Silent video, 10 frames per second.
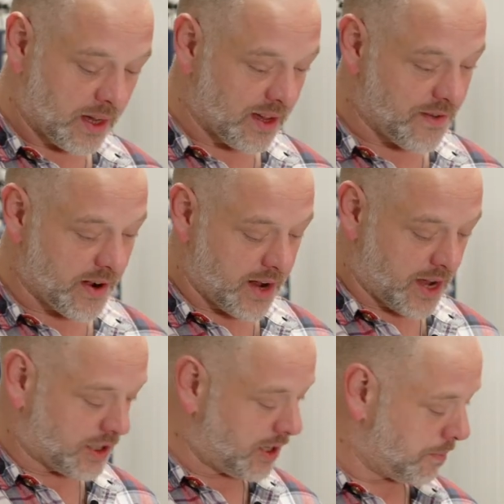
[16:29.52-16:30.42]
uh, very
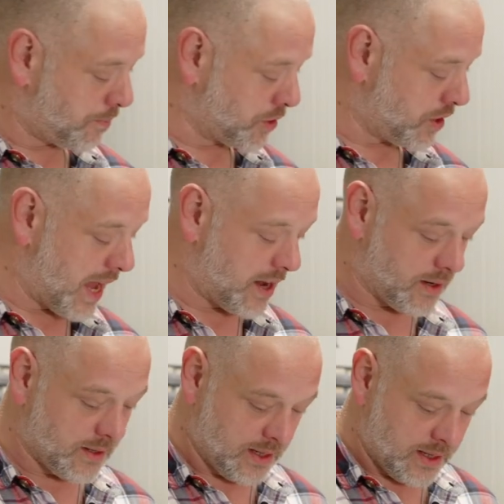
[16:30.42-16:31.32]
nicely put
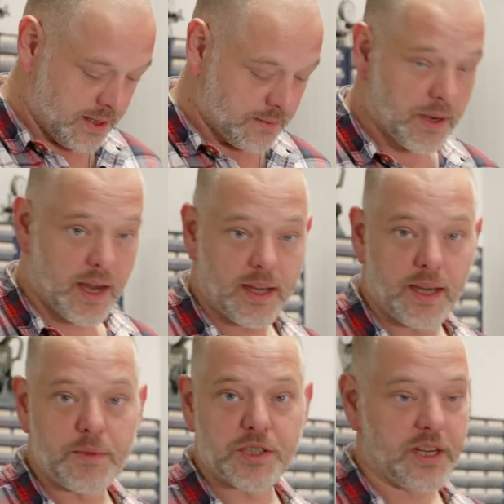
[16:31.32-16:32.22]
together by
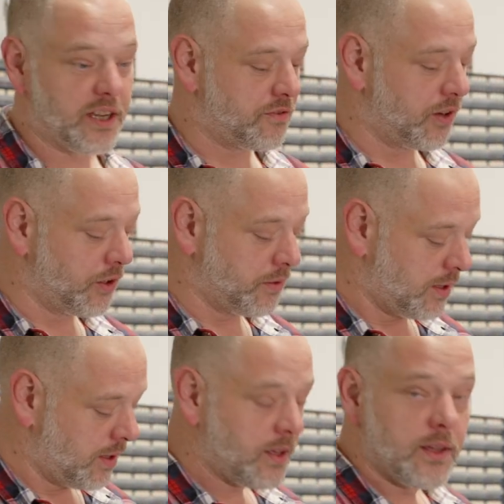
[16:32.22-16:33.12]
Mr. Ian
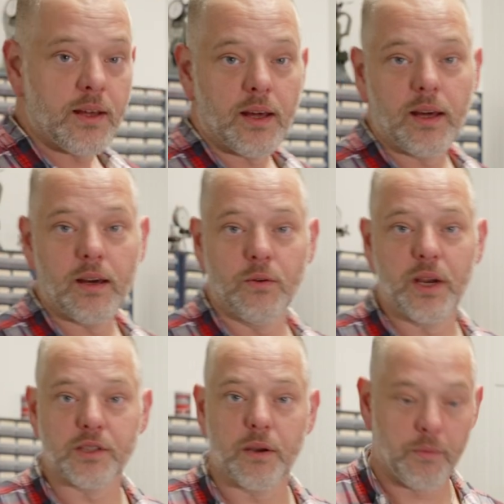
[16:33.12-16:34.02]
Falloon,
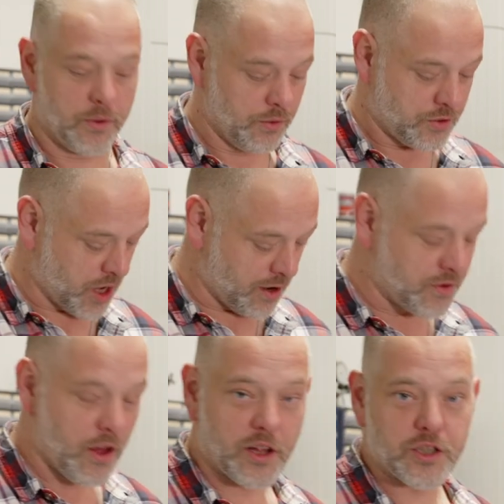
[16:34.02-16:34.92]
who has a ton
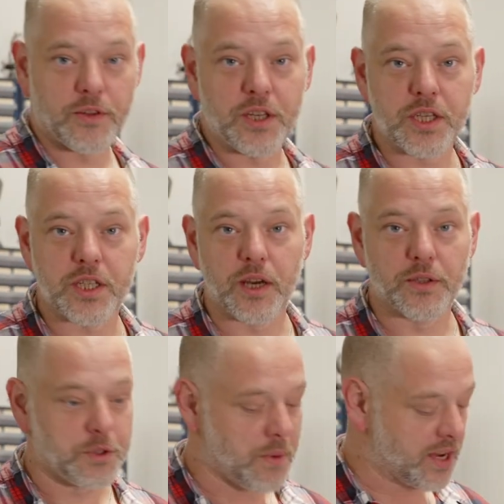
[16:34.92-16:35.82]
of knowledge on these,
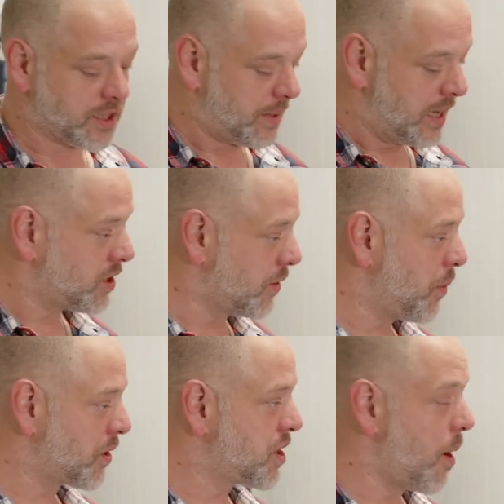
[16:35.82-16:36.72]
on these bikes. So if
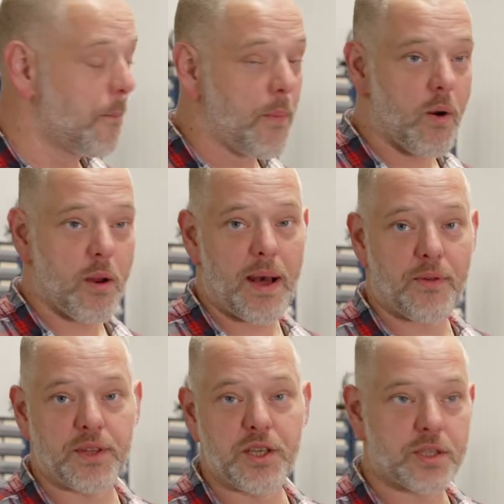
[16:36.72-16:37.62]
you want to know more
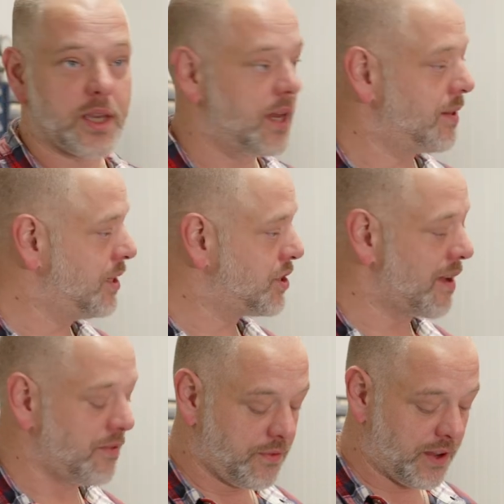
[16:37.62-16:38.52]
about these, these
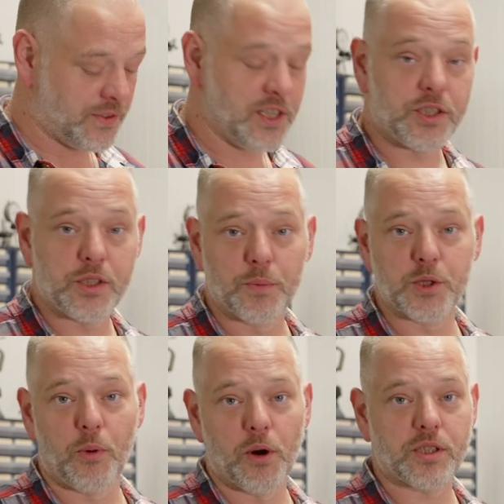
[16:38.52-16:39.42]
750
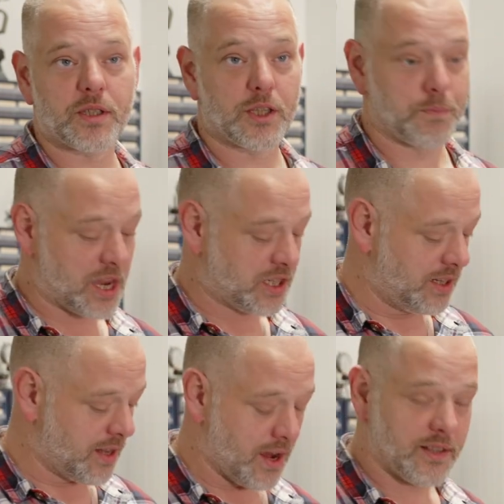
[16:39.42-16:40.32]
supersports,
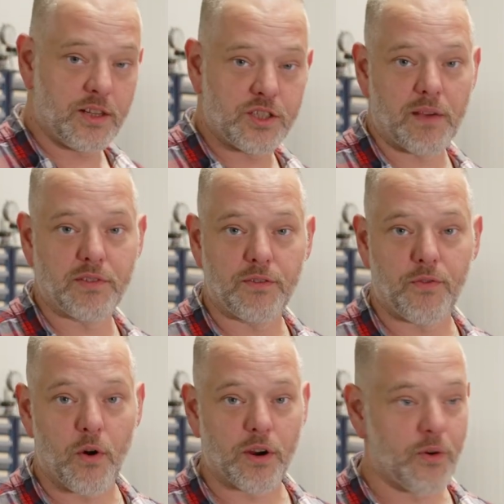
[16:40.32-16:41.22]
especially the
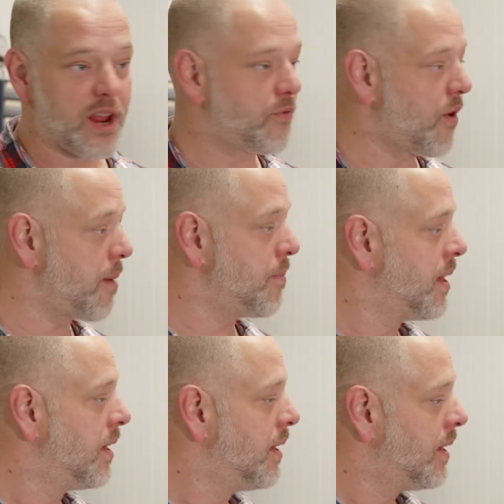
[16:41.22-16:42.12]
1974 green frame,
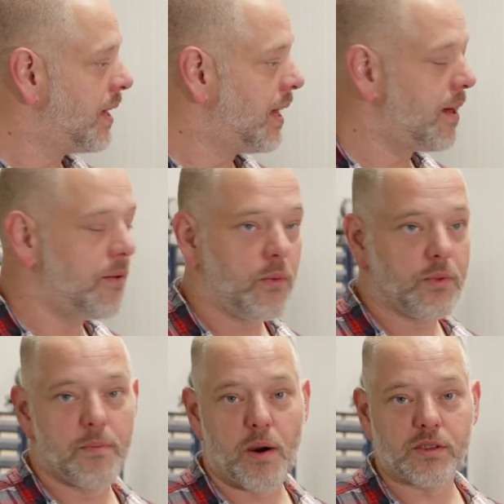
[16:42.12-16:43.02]

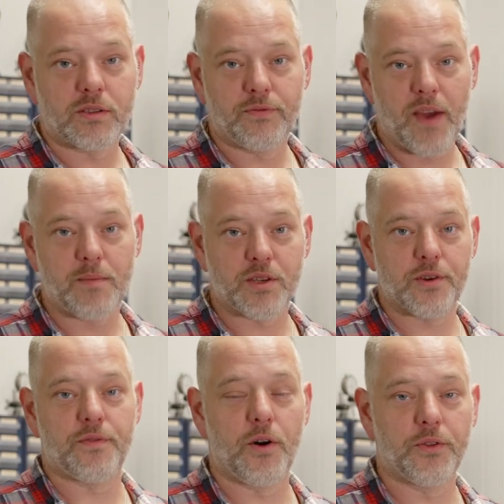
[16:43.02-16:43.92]
the most
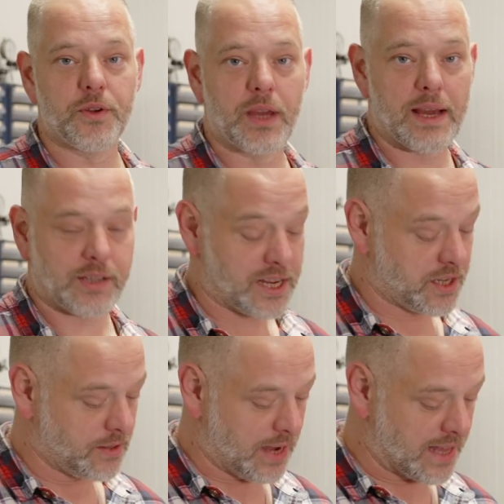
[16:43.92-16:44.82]
famous of all Duca
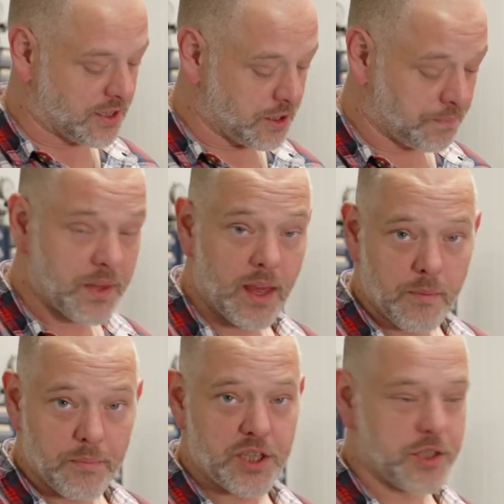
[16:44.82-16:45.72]
classic Ducatis,
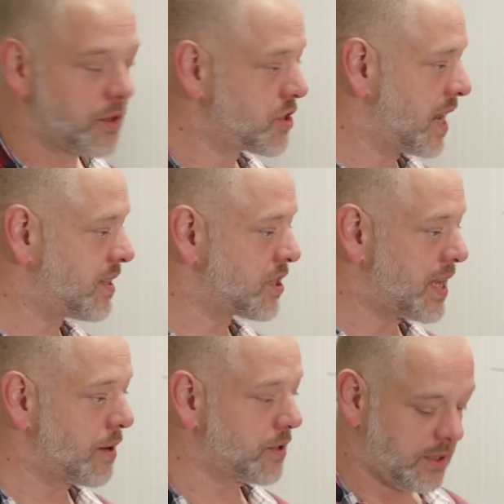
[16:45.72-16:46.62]
be sure to check
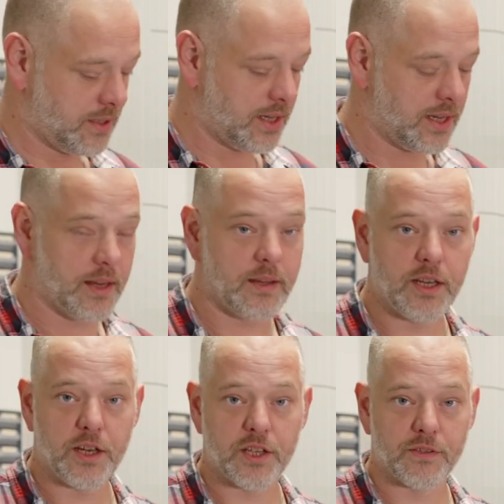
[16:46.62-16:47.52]
this out. Uh,
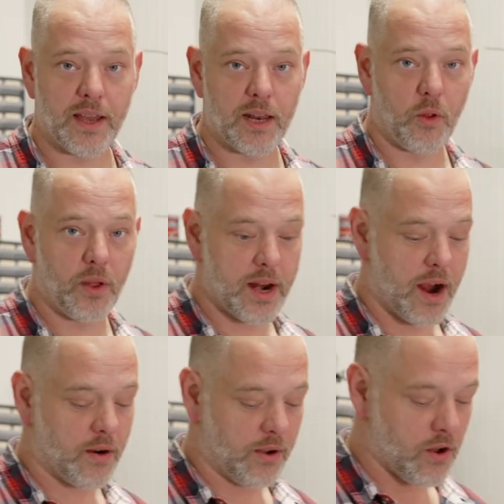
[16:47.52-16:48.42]
it is available in
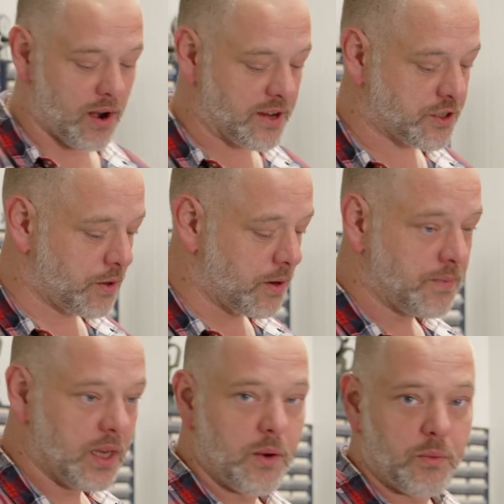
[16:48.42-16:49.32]
our online
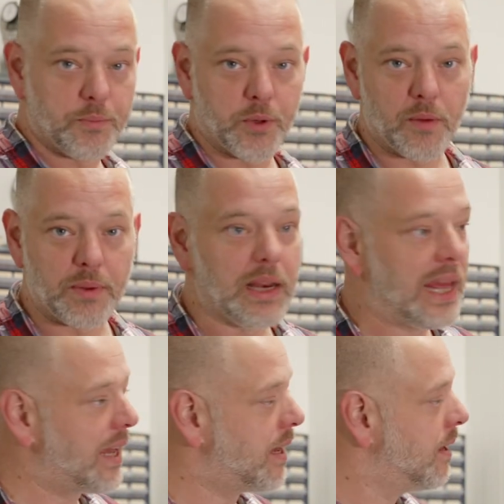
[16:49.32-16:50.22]
store. We'll put up a
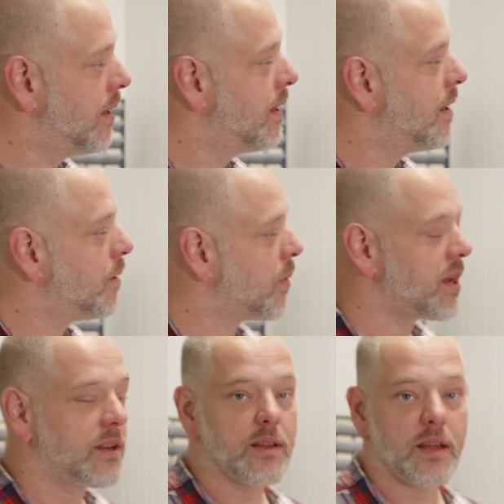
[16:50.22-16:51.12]
link
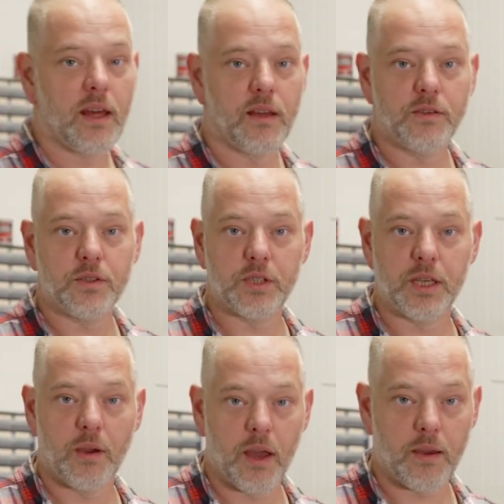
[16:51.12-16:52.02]
where you can uh,
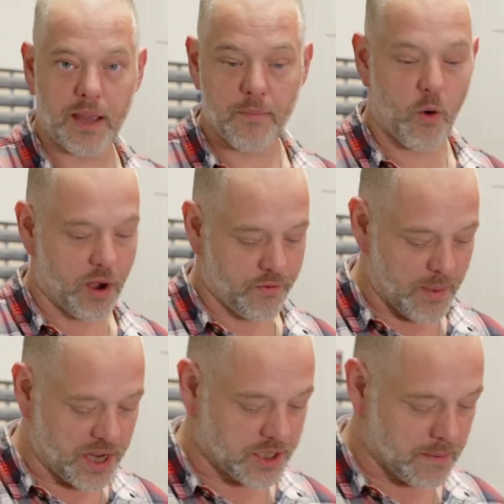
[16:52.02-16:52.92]
see, uh, get more
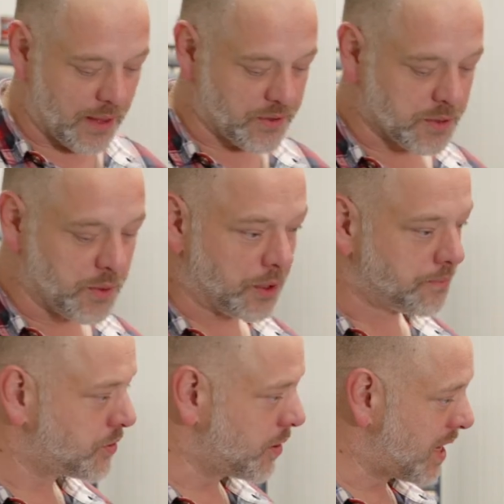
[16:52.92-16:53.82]
information about this
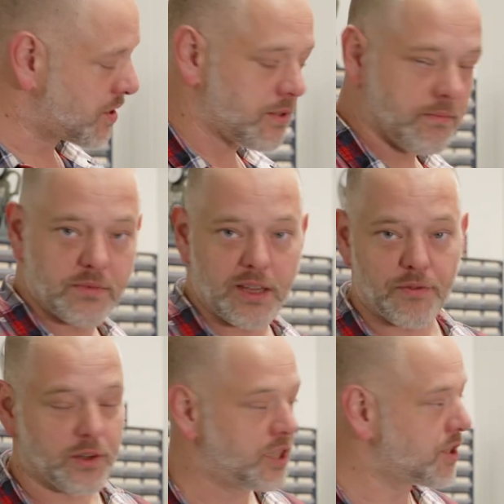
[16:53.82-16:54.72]
book. So that's
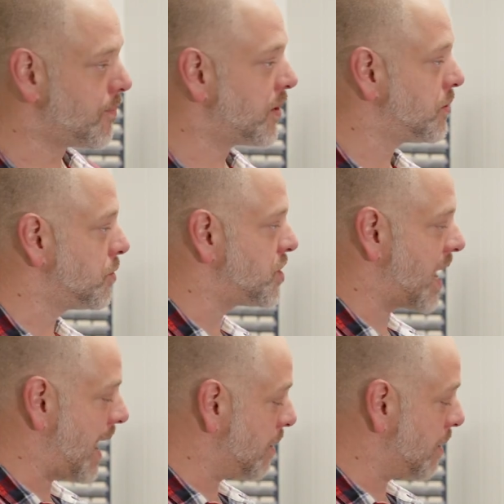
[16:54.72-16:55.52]
definitely something to check